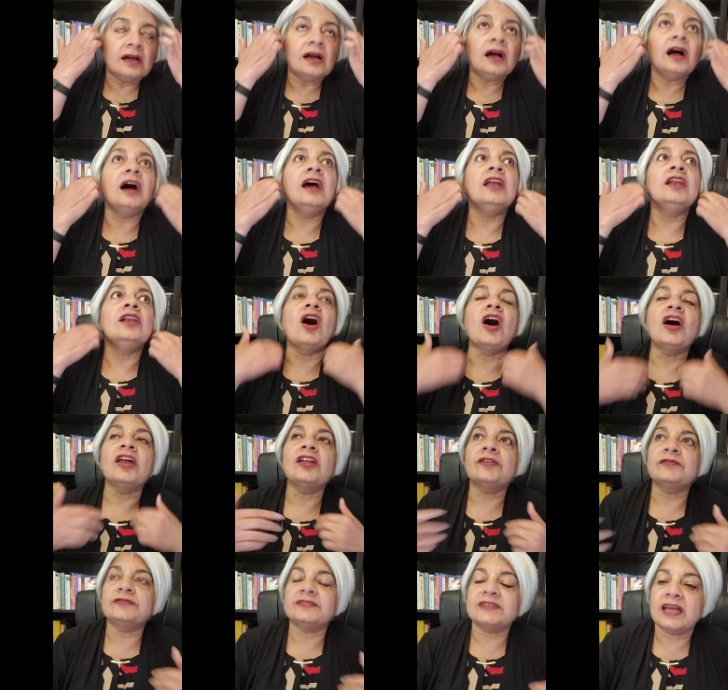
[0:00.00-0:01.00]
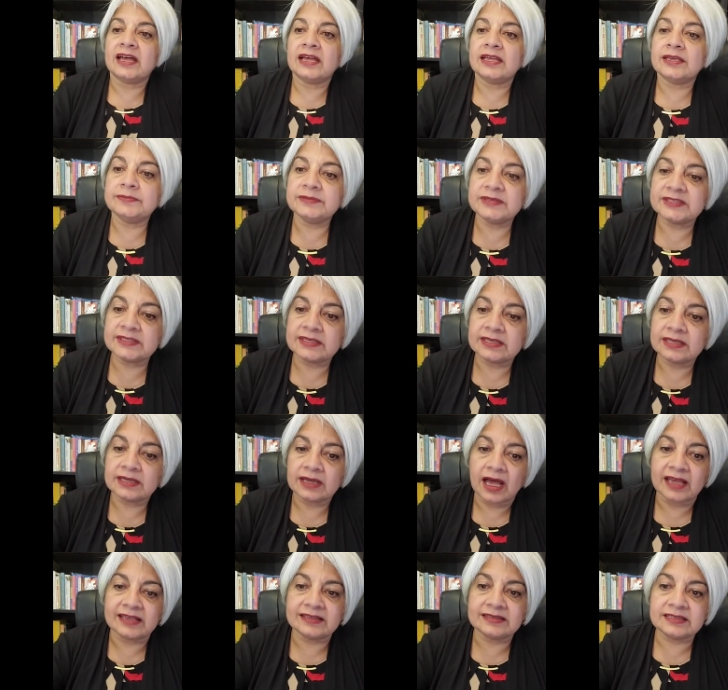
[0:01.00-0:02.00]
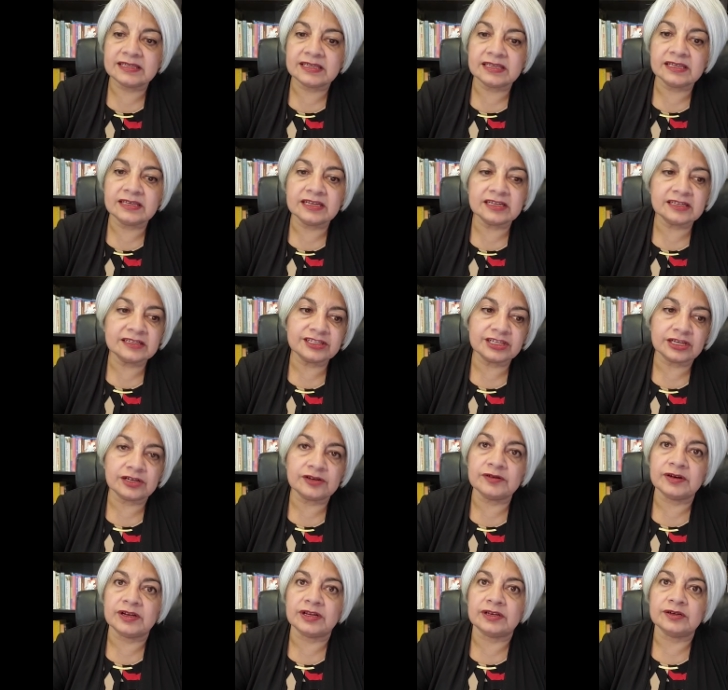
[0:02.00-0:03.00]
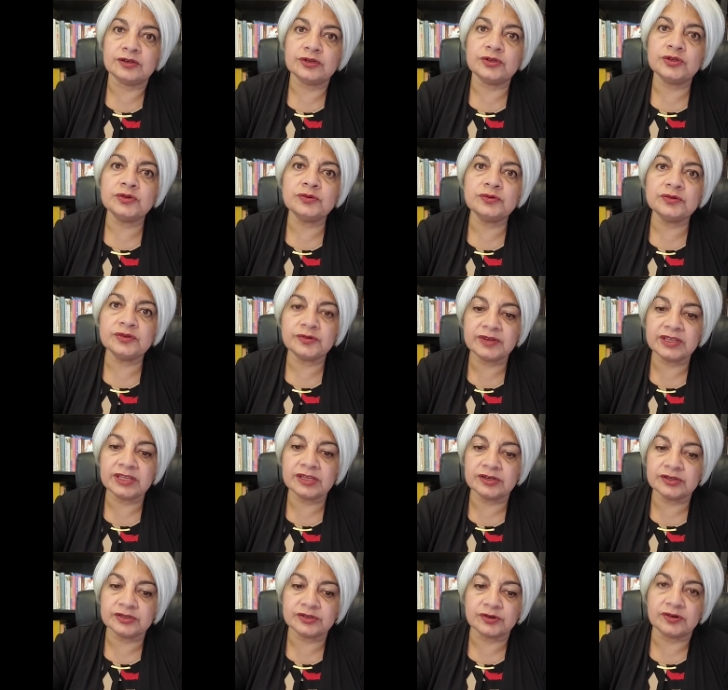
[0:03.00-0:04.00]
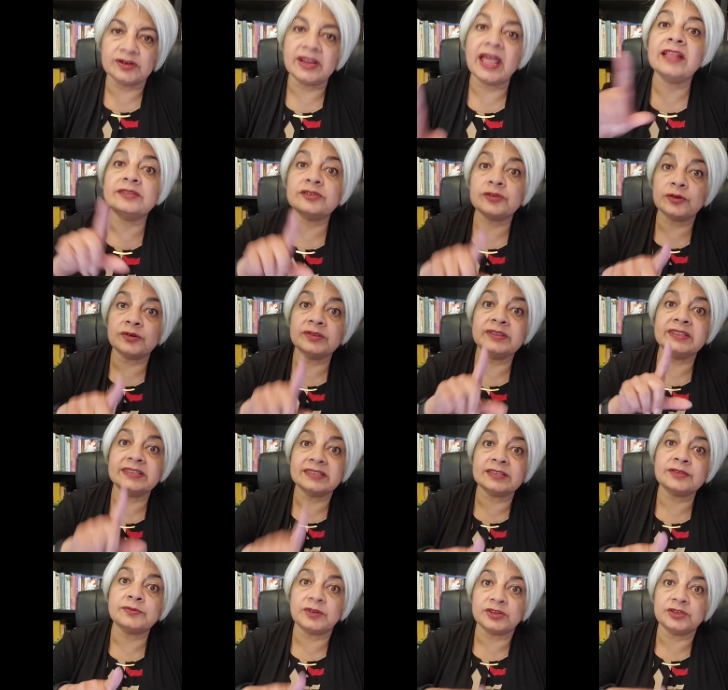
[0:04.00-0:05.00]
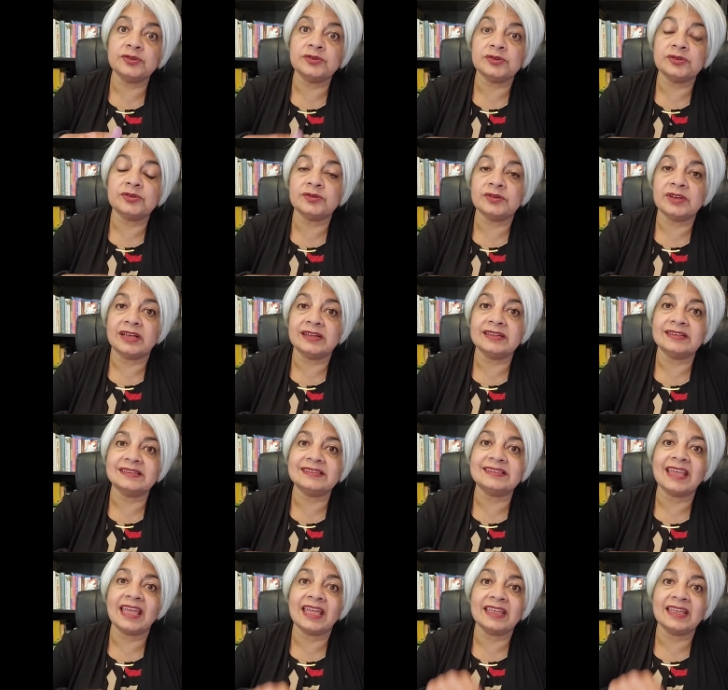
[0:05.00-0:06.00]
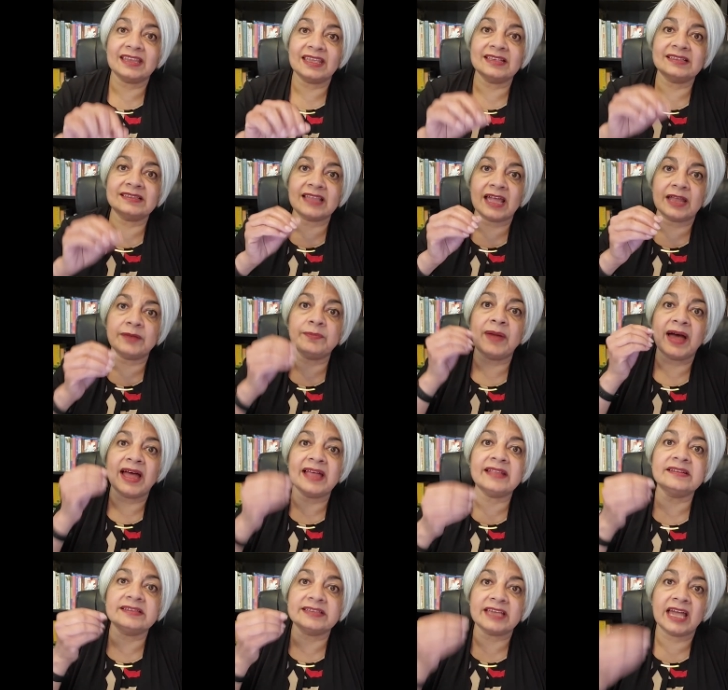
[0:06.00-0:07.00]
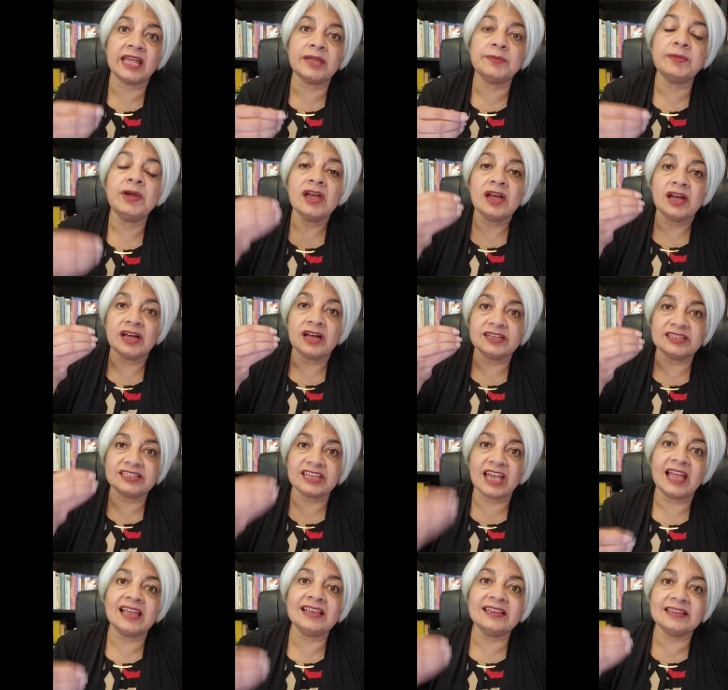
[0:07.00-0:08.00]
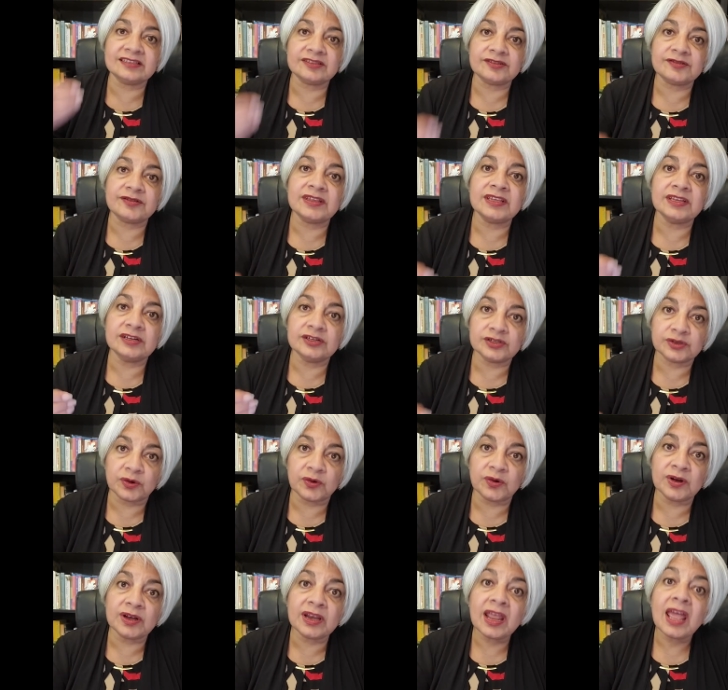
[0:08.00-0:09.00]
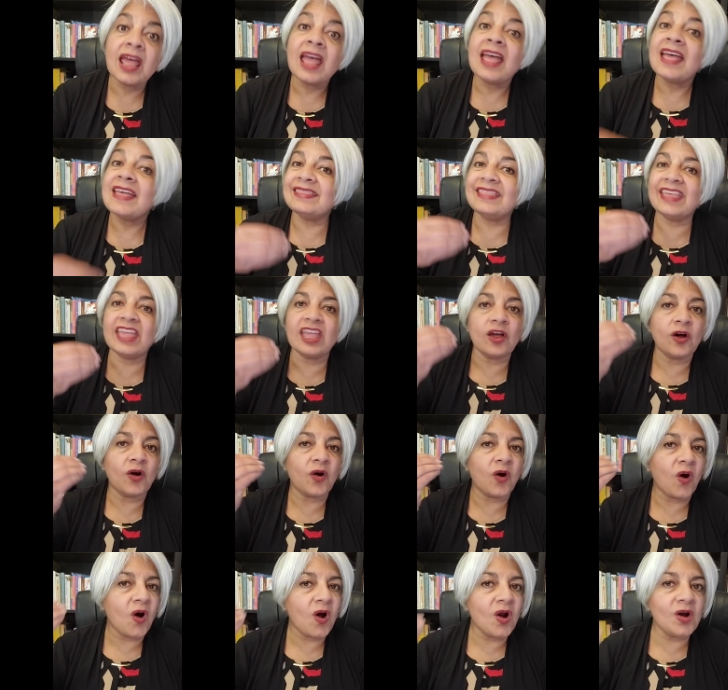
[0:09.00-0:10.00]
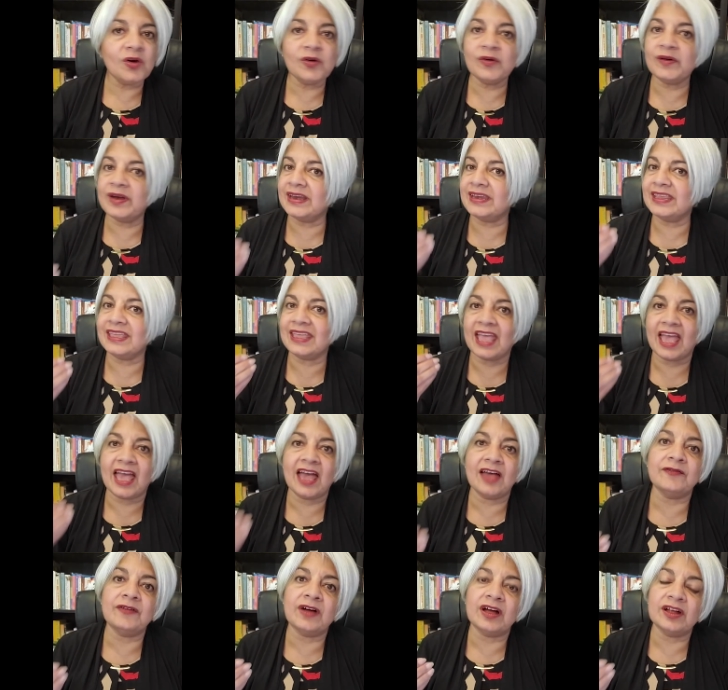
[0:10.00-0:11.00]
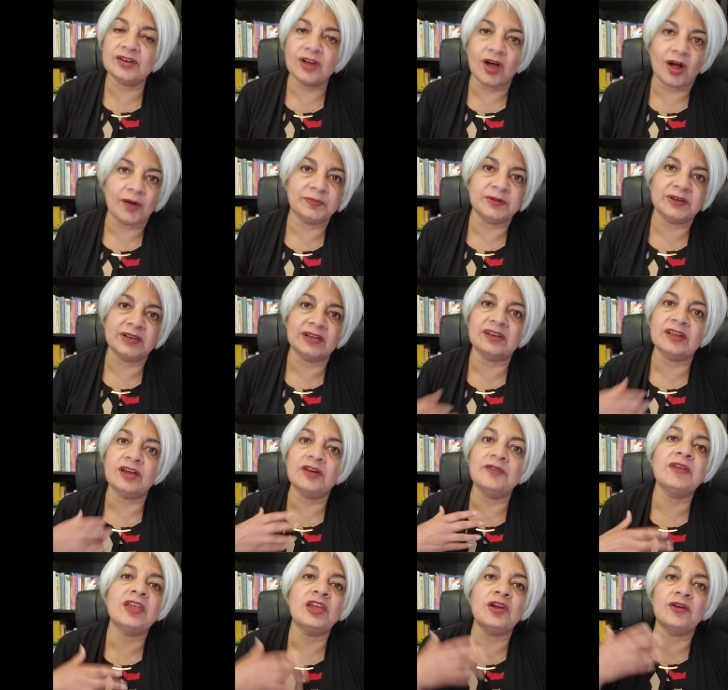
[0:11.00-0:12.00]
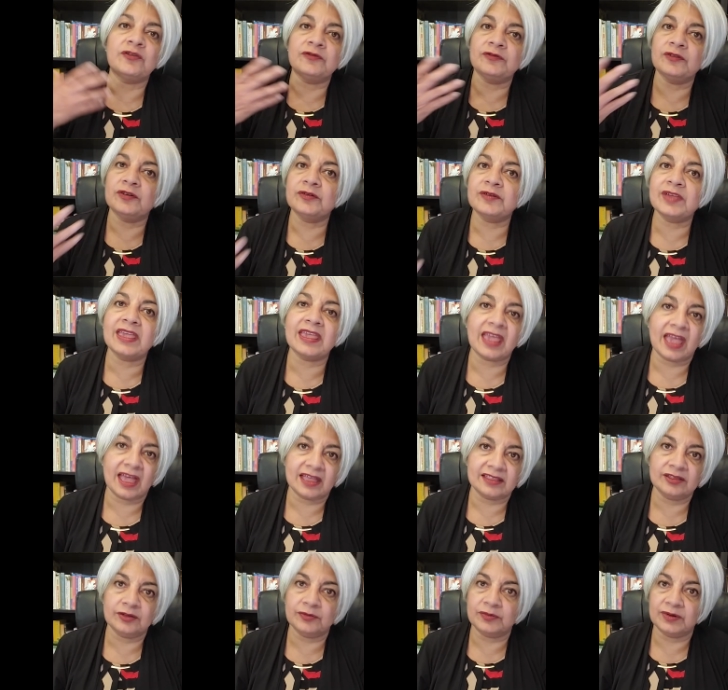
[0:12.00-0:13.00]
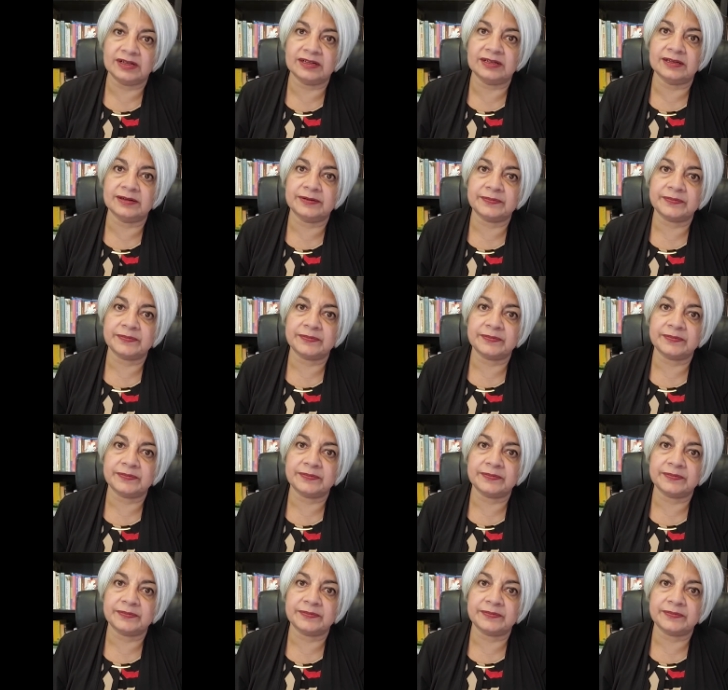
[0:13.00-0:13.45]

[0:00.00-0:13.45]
A lot of times I see little children, two, three years old. And so this is what you should understand is that by the time a child is three years old, they already have adopted a way of looking at the world.